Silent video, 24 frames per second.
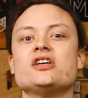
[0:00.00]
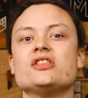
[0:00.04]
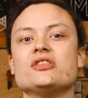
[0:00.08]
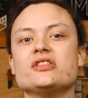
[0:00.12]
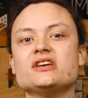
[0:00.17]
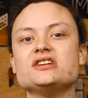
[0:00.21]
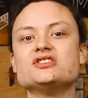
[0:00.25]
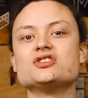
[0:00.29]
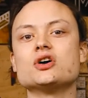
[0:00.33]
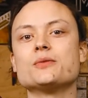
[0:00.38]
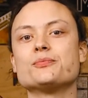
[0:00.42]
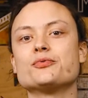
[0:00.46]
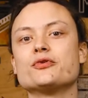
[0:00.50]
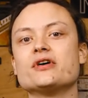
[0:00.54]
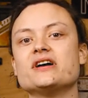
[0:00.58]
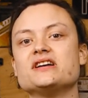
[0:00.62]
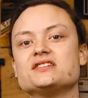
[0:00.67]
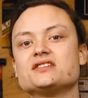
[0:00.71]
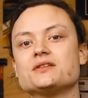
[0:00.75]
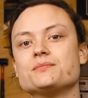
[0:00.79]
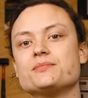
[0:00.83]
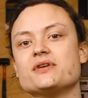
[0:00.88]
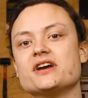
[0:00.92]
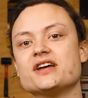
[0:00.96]
These
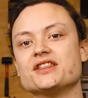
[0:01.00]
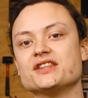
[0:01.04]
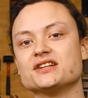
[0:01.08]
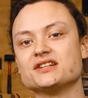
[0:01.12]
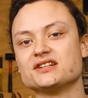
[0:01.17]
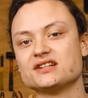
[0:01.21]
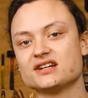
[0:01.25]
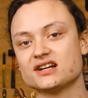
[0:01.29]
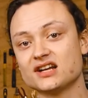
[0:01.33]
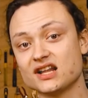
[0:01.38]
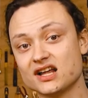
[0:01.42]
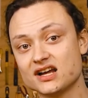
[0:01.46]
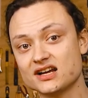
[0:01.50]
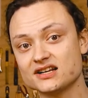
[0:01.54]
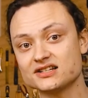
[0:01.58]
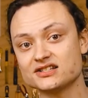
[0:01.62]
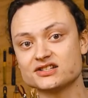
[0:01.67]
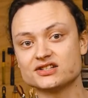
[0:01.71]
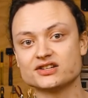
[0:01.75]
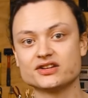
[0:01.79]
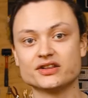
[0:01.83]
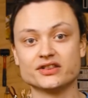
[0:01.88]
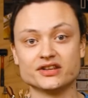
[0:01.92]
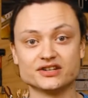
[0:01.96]
operators compare the
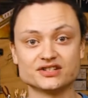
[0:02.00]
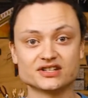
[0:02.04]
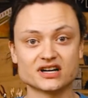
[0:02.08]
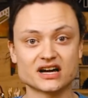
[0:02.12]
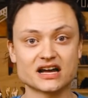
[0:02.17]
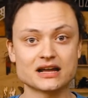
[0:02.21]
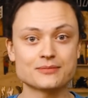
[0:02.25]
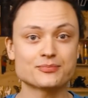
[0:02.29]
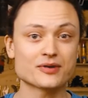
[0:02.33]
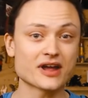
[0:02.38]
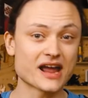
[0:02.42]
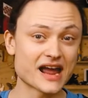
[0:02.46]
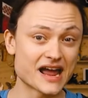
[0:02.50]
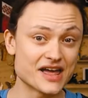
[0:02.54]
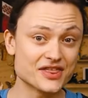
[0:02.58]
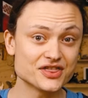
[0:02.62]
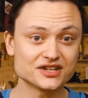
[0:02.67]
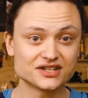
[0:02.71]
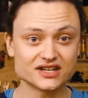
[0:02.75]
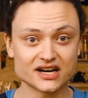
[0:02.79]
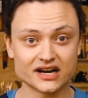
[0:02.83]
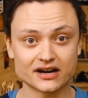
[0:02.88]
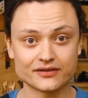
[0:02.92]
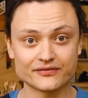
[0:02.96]
class, the type, and
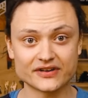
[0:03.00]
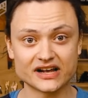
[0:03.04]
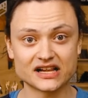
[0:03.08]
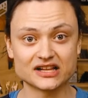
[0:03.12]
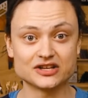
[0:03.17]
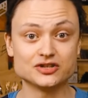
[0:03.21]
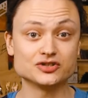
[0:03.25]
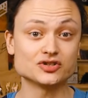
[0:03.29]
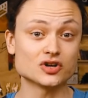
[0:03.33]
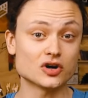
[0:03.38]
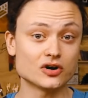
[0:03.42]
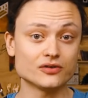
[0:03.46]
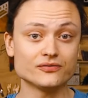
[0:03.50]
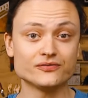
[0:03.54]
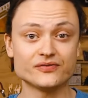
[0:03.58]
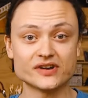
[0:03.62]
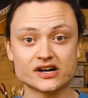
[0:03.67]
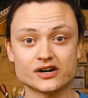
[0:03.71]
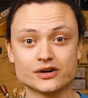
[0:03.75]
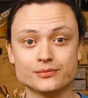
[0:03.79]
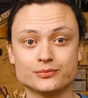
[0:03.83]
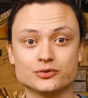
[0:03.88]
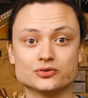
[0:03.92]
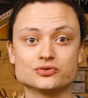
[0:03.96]
the data values of
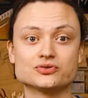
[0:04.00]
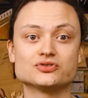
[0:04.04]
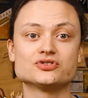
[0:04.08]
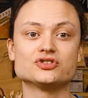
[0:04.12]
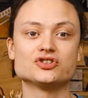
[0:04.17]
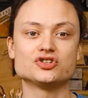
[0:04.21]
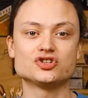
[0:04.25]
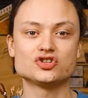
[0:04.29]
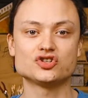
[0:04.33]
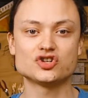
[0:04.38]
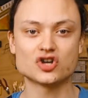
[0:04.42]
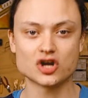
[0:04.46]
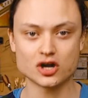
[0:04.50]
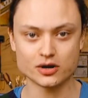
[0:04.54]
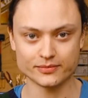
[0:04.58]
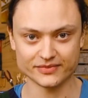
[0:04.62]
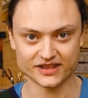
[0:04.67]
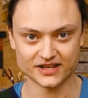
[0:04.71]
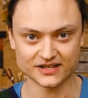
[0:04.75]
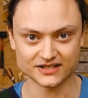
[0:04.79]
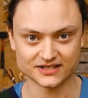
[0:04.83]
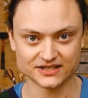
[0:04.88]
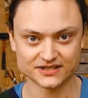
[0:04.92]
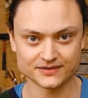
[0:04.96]
variables to
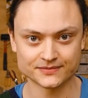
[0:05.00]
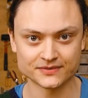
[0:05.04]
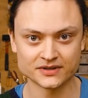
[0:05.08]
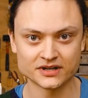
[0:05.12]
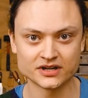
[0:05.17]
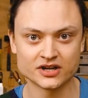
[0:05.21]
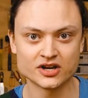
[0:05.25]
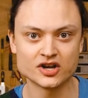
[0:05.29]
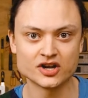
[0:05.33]
determine this.